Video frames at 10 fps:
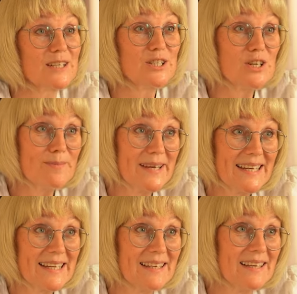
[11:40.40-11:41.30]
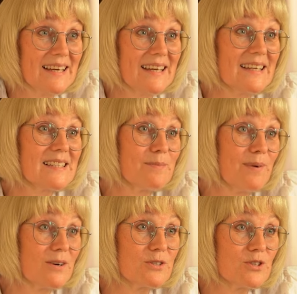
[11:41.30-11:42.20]
Doll making is
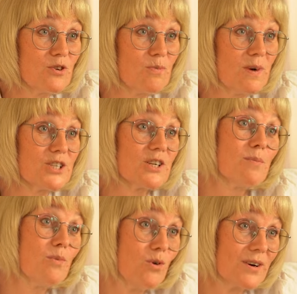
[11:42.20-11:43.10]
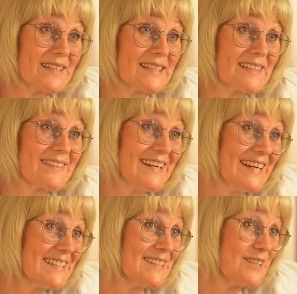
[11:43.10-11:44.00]
about so much more than
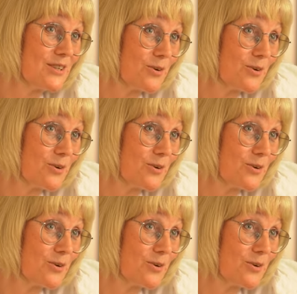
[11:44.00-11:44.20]
creating an